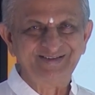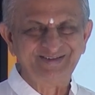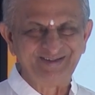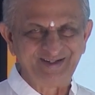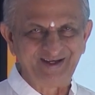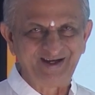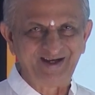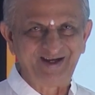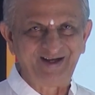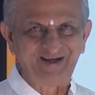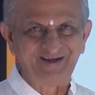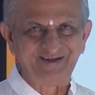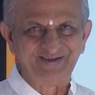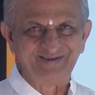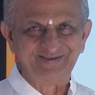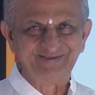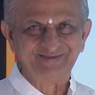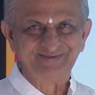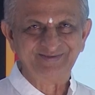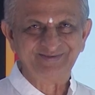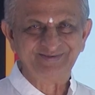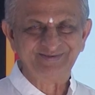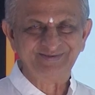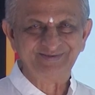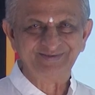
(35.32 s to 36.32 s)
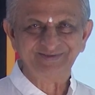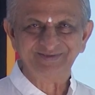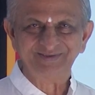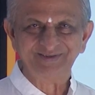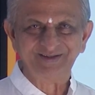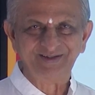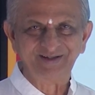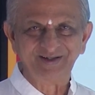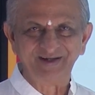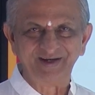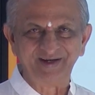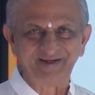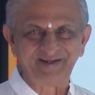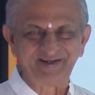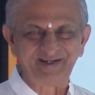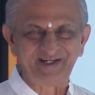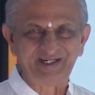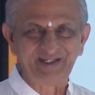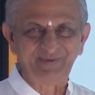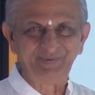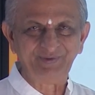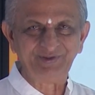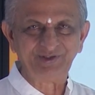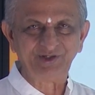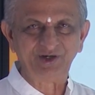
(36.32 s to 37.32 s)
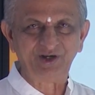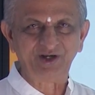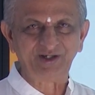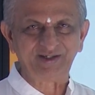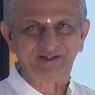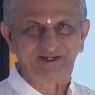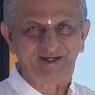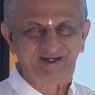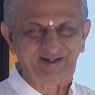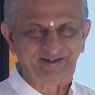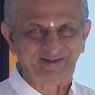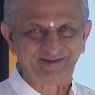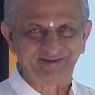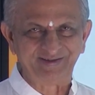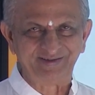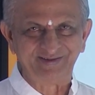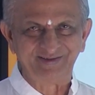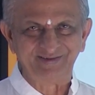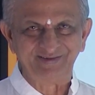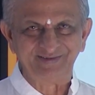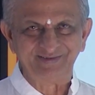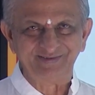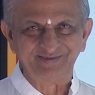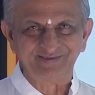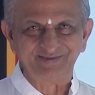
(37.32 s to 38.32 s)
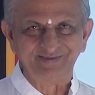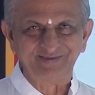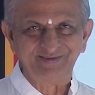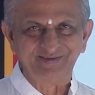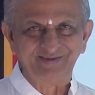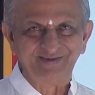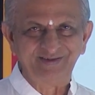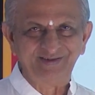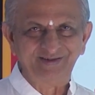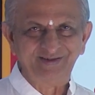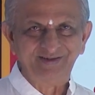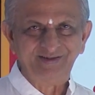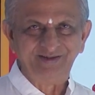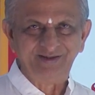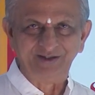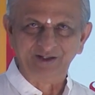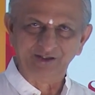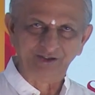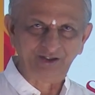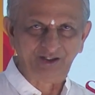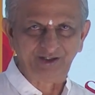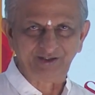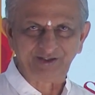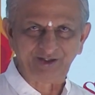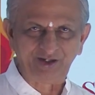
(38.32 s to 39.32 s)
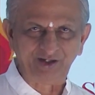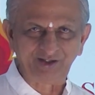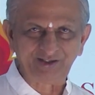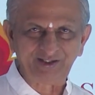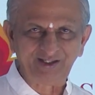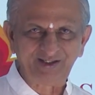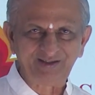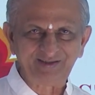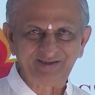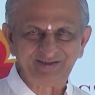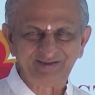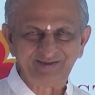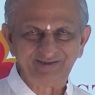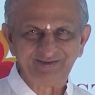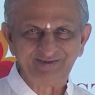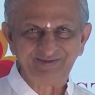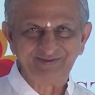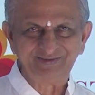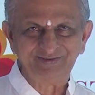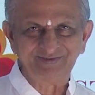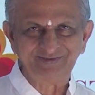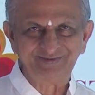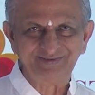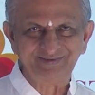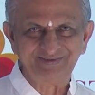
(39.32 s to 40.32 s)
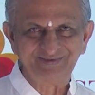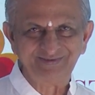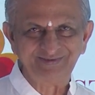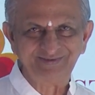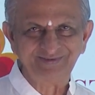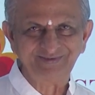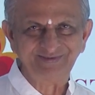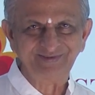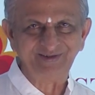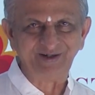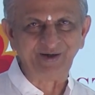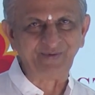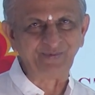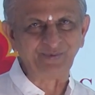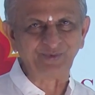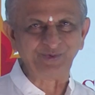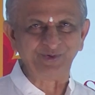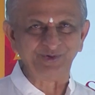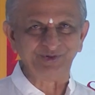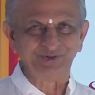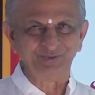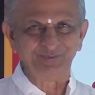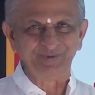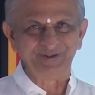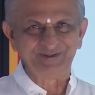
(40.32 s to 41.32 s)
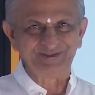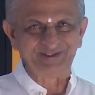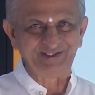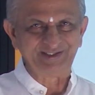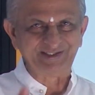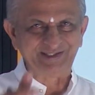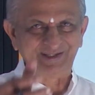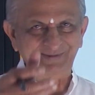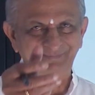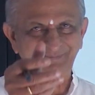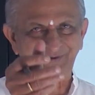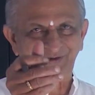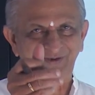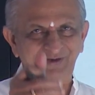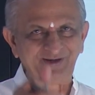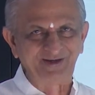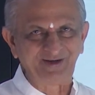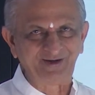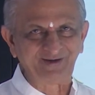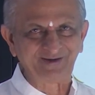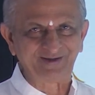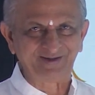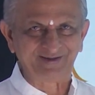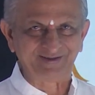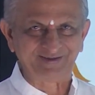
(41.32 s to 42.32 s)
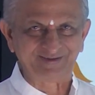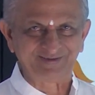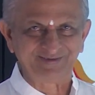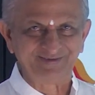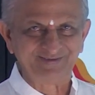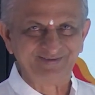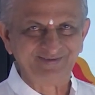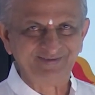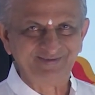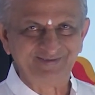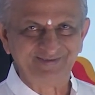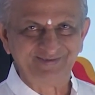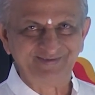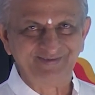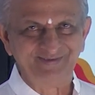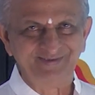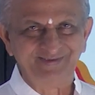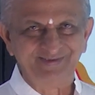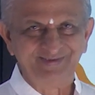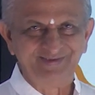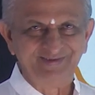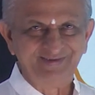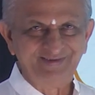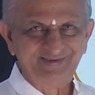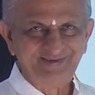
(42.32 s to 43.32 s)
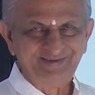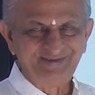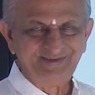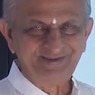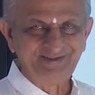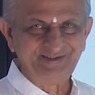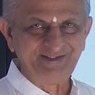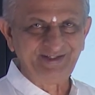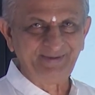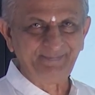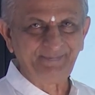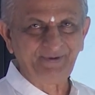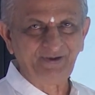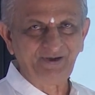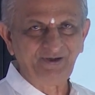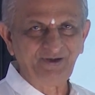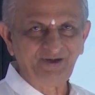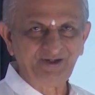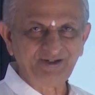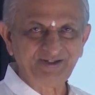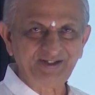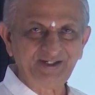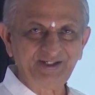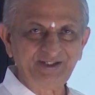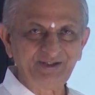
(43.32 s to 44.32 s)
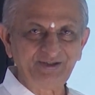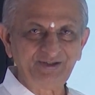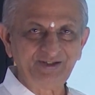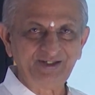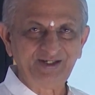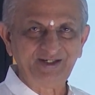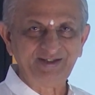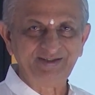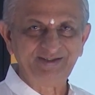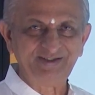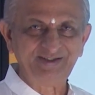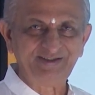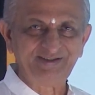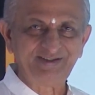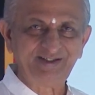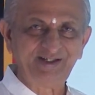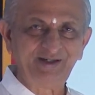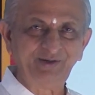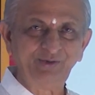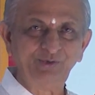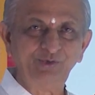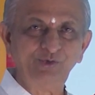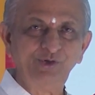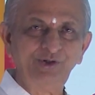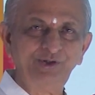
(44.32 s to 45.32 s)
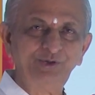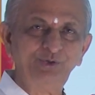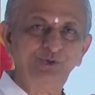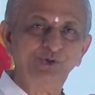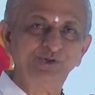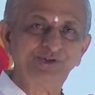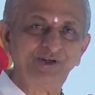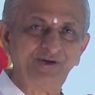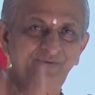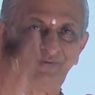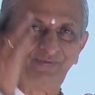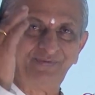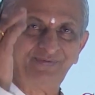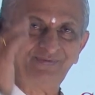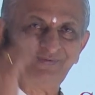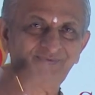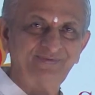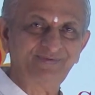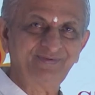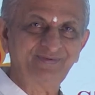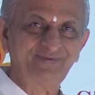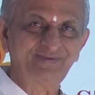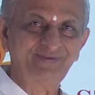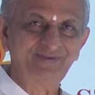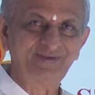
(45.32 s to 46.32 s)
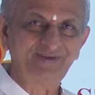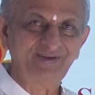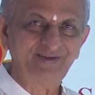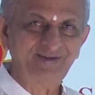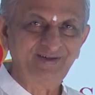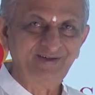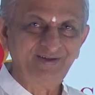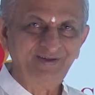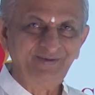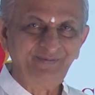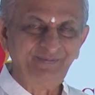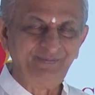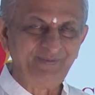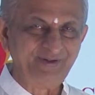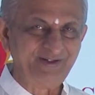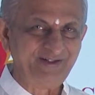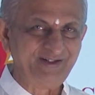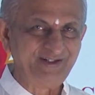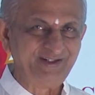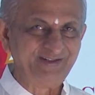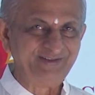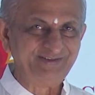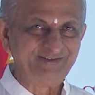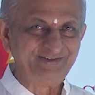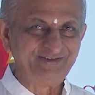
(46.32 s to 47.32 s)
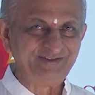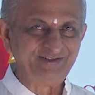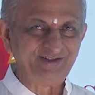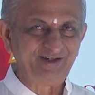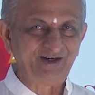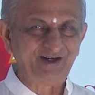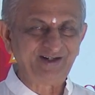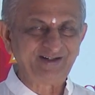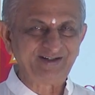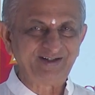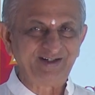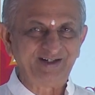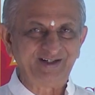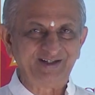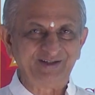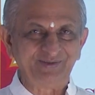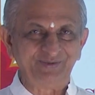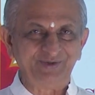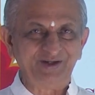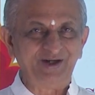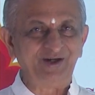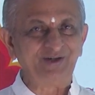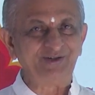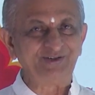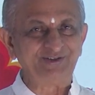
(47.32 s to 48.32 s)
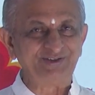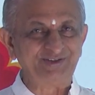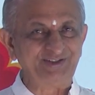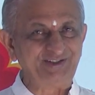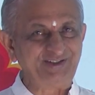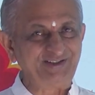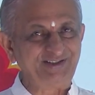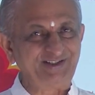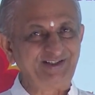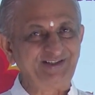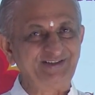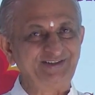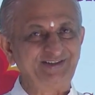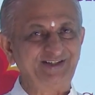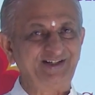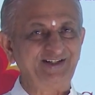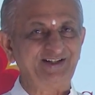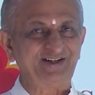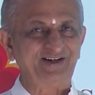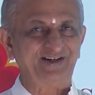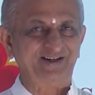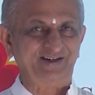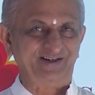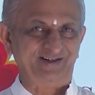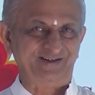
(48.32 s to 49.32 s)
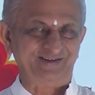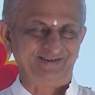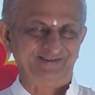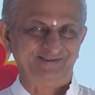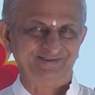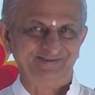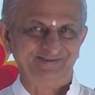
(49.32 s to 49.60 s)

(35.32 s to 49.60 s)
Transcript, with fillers: Yeah. Get ready with rocket. You got rockets? Of course, you may say Deepavali rocket. In Deepavali rocket, you light it and go, it goes off. But this rocket, we have to sit inside the rocket.